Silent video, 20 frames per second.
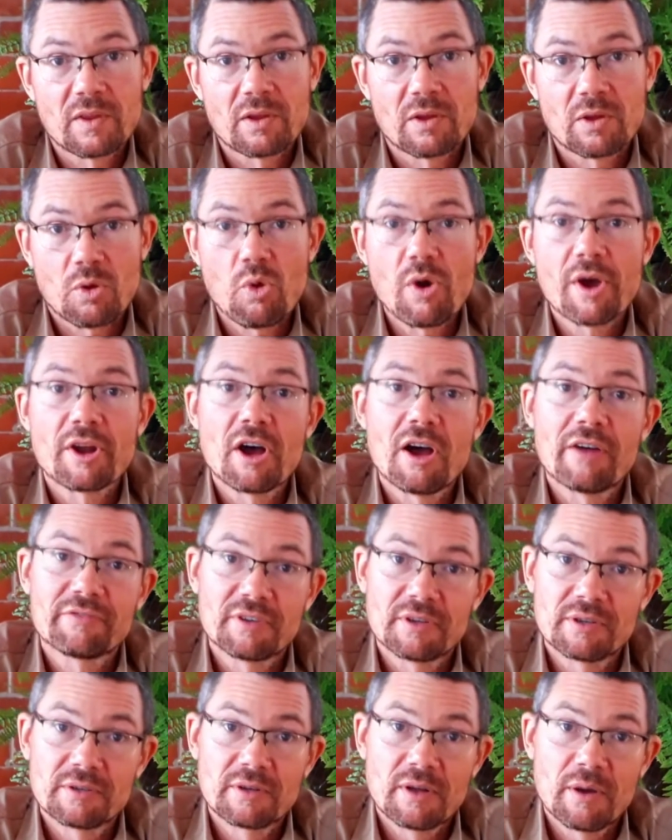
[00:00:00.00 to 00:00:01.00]
quite
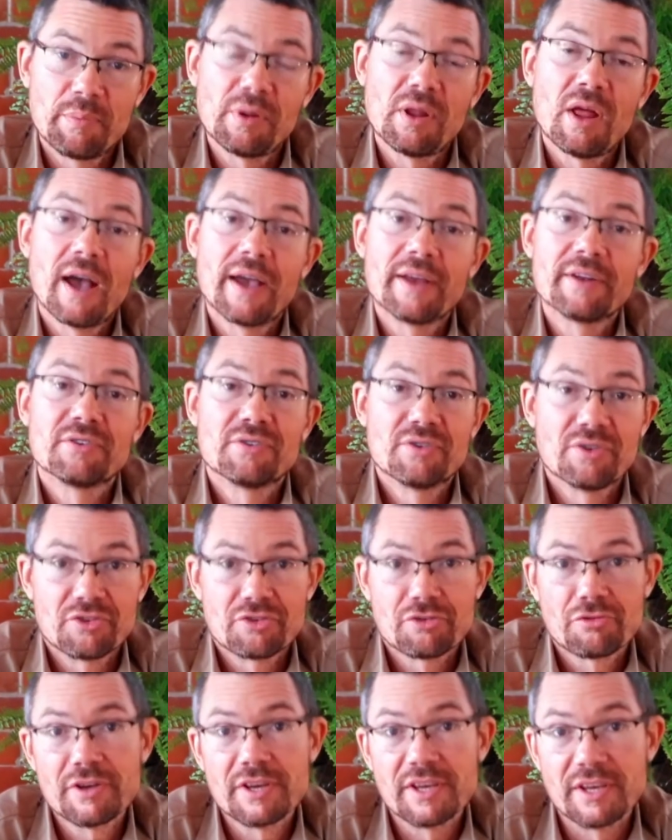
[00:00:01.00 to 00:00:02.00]
often applied to
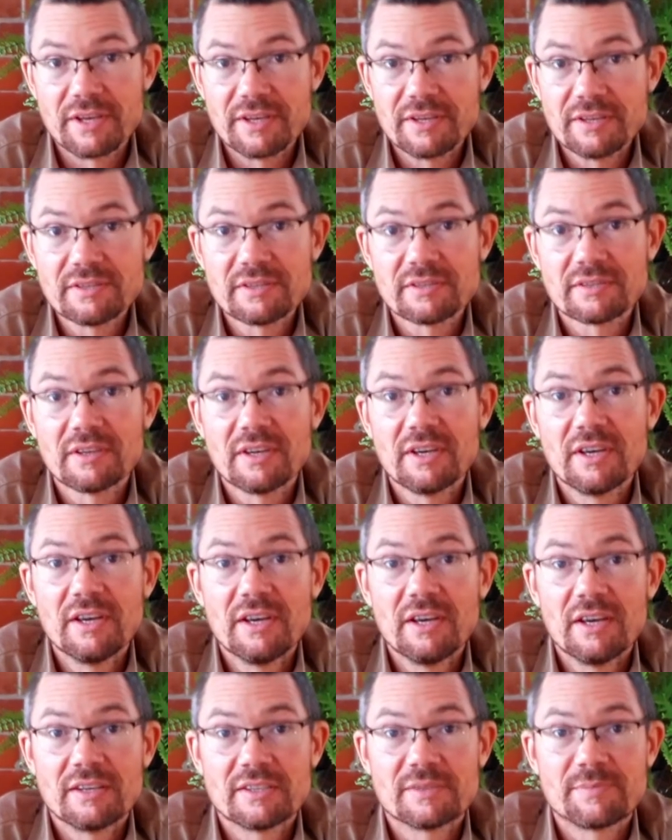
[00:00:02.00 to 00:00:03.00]
trees,
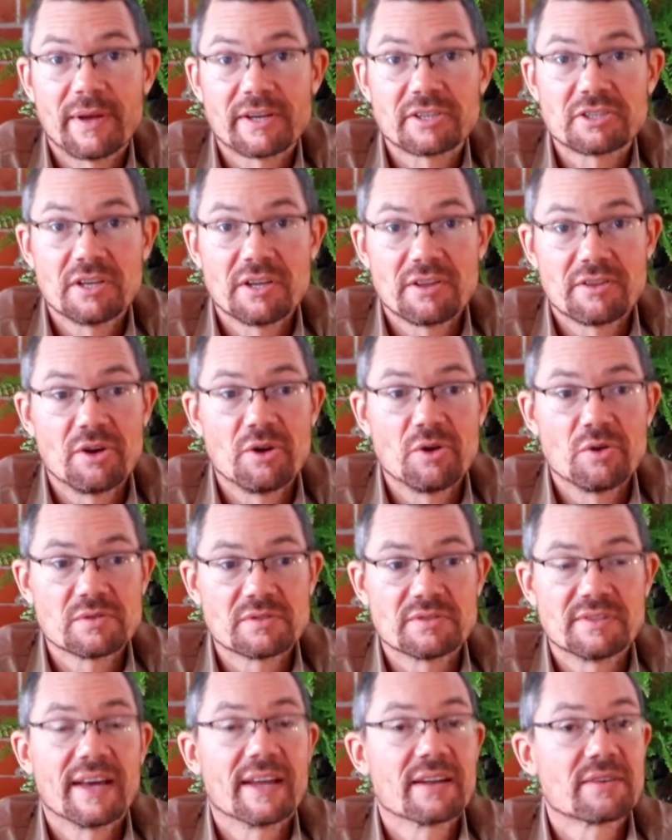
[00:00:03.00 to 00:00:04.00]
especially
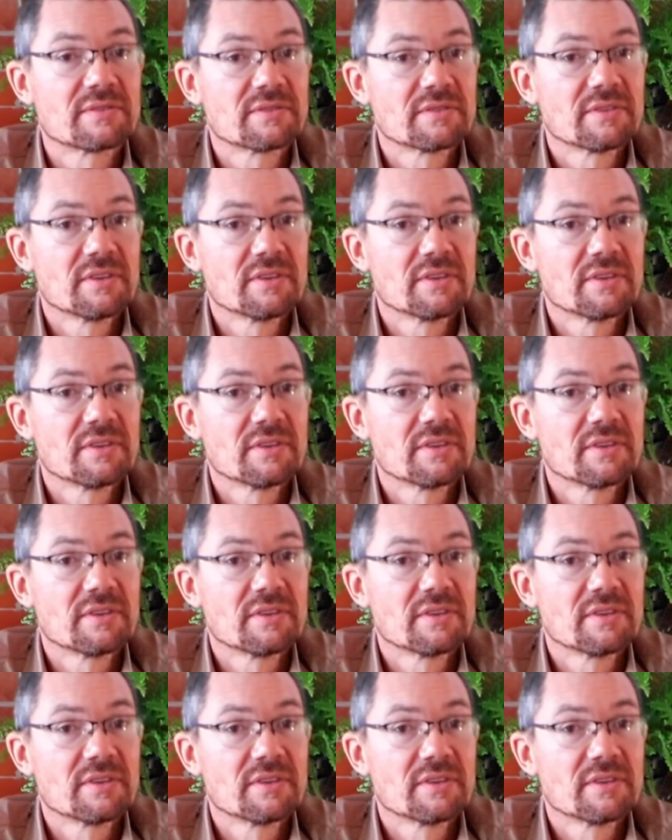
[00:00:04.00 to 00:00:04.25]
those that